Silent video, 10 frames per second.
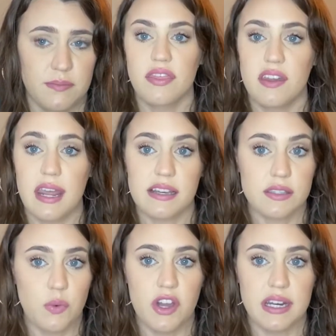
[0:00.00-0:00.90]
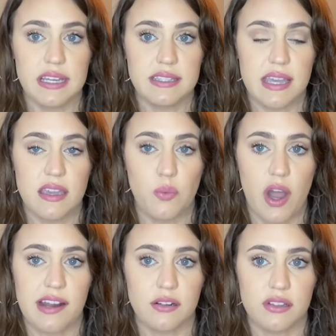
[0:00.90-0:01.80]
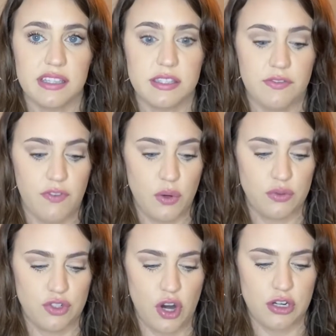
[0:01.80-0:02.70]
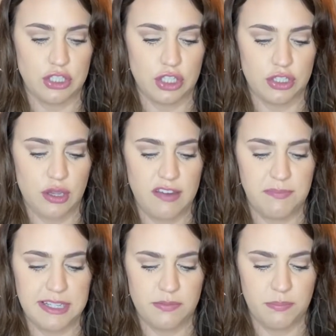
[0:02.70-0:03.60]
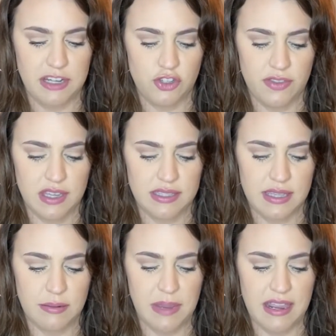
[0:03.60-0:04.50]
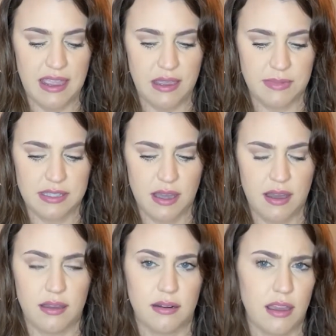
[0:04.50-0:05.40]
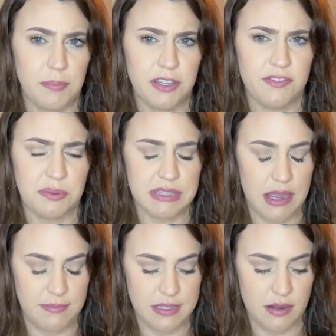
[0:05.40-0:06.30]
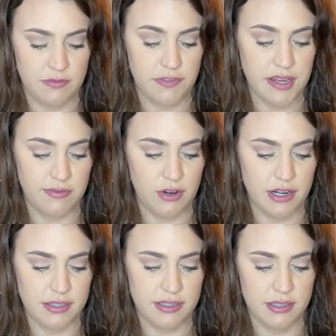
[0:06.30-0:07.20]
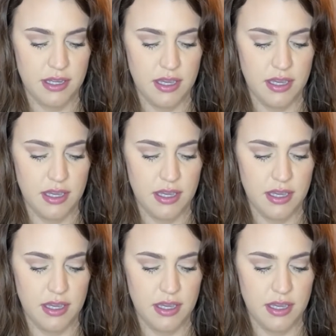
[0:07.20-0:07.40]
The next one is a wireless phone charger. So I've mentioned this in my Amazon, I believe it was Amazon favorites.